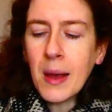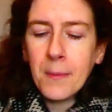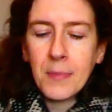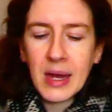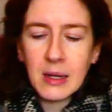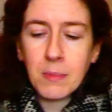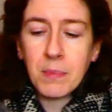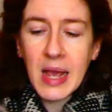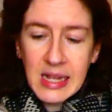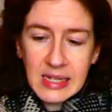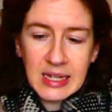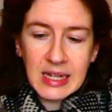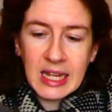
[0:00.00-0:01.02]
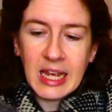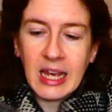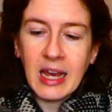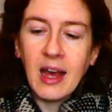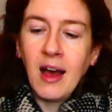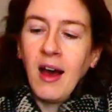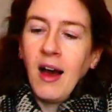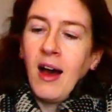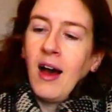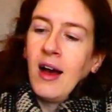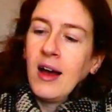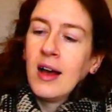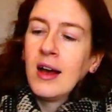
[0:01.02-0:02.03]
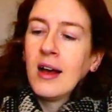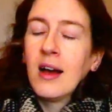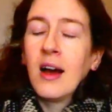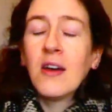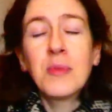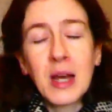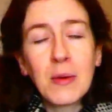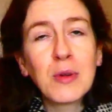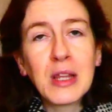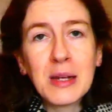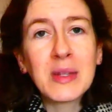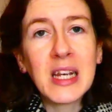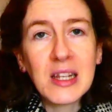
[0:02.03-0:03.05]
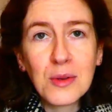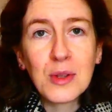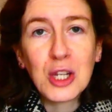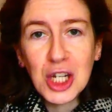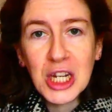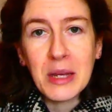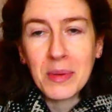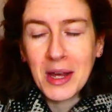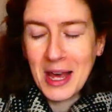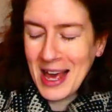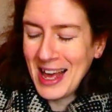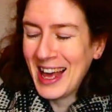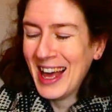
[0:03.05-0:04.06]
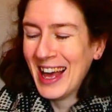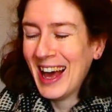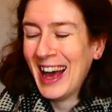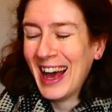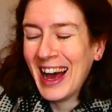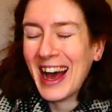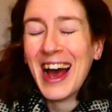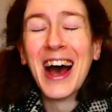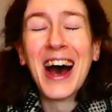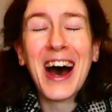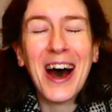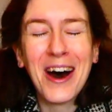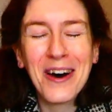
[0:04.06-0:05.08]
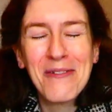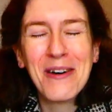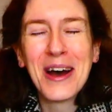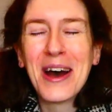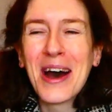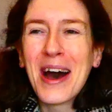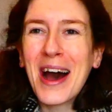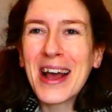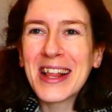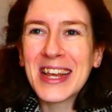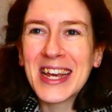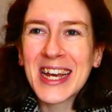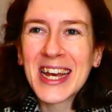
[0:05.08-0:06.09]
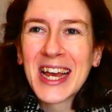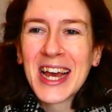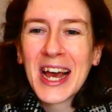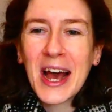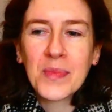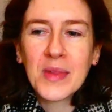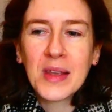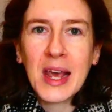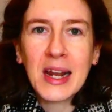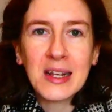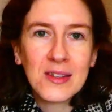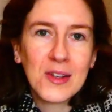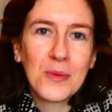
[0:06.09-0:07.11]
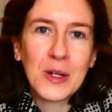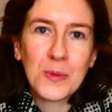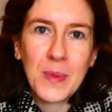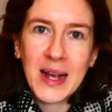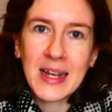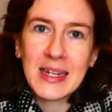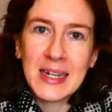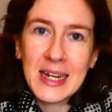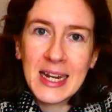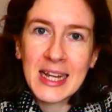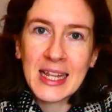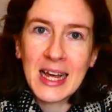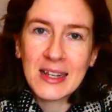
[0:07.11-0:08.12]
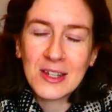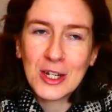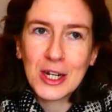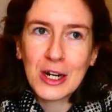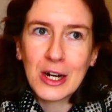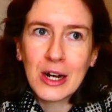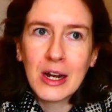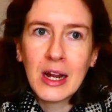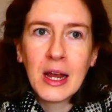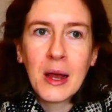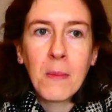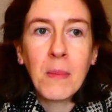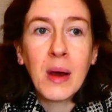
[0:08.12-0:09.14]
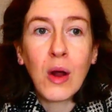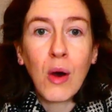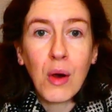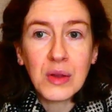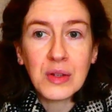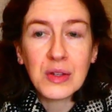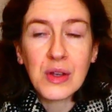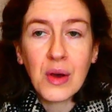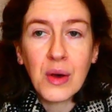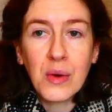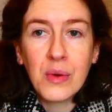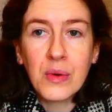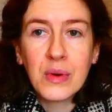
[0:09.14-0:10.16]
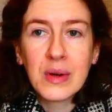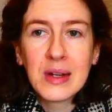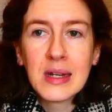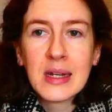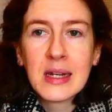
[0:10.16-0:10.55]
But basically, I've become really obsessed with sheep. I think getting so much back into knitting last year, but also,